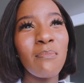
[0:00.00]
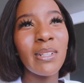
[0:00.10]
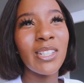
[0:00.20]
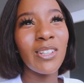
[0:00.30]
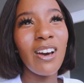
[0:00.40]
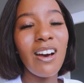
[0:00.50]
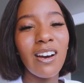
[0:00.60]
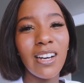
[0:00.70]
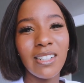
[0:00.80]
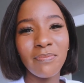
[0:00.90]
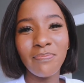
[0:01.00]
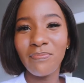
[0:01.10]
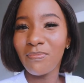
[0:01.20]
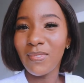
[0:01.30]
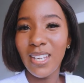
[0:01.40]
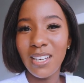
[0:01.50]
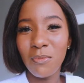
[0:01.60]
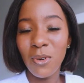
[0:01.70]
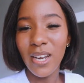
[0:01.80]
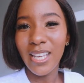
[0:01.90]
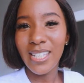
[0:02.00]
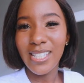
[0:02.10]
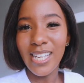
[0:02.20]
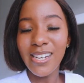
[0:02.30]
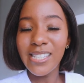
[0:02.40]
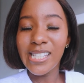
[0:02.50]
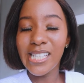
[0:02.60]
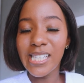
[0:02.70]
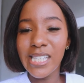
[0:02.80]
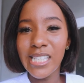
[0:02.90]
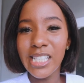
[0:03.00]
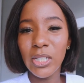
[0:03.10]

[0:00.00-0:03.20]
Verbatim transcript: but yeah I'm really excited